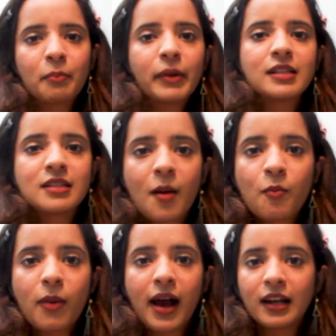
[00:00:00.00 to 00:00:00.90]
get picked
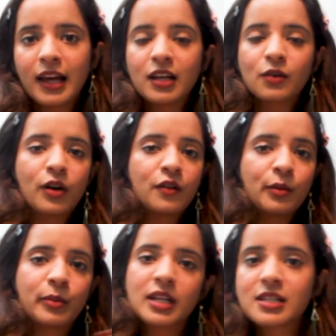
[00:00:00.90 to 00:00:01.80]
up by like
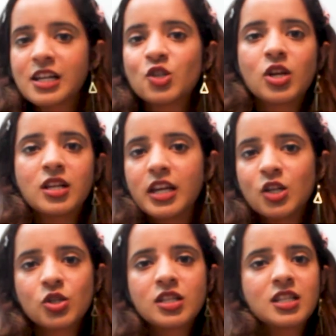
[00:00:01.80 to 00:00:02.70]
one of the biggest
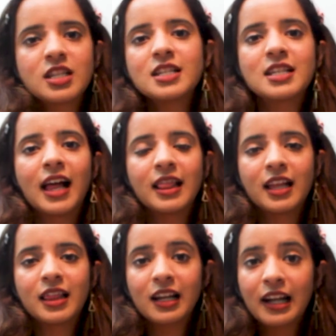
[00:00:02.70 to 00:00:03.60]
agencies,
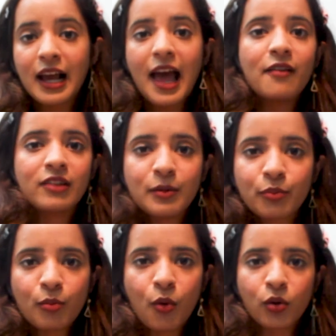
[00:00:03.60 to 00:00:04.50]
and then they're like
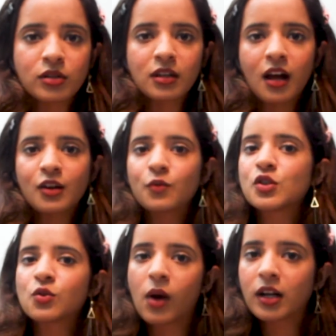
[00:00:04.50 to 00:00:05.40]
heavily promoted,
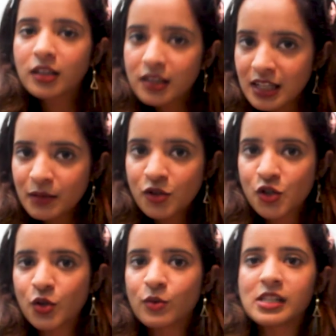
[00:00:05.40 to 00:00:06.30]
out of which one girl's
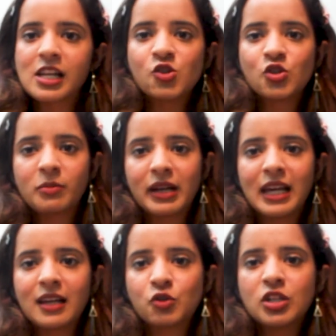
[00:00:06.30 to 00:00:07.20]
name is Josie, and
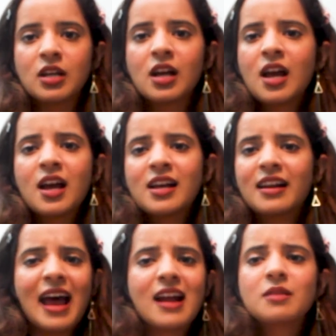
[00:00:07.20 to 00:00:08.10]
she
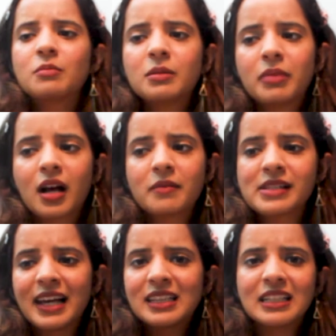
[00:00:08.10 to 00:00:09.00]
randomly
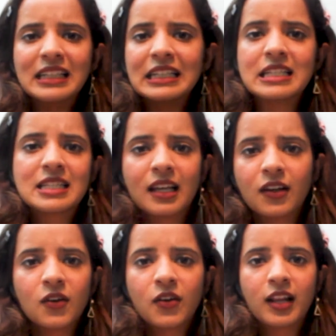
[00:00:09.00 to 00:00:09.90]
becomes like the lead
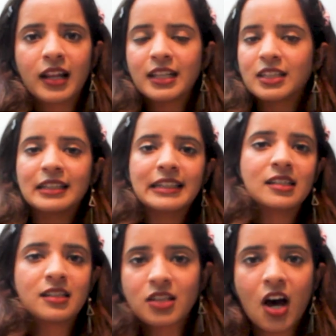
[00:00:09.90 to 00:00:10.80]
singer and like the
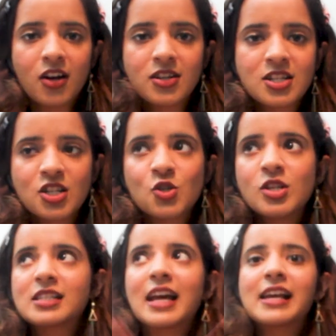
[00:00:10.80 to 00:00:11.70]
lead guitarist,
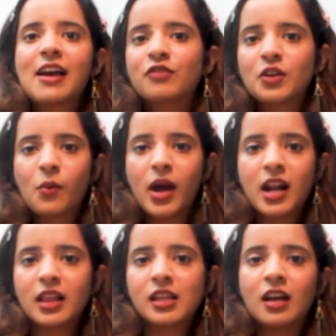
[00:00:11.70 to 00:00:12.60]
and she's like
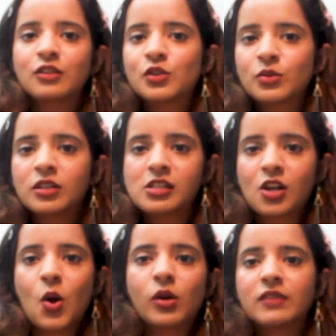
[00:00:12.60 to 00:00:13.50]
everywhere, and the other 2
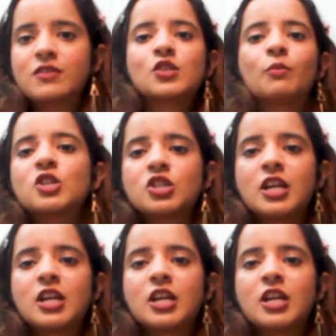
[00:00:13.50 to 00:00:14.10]
girls are not given so much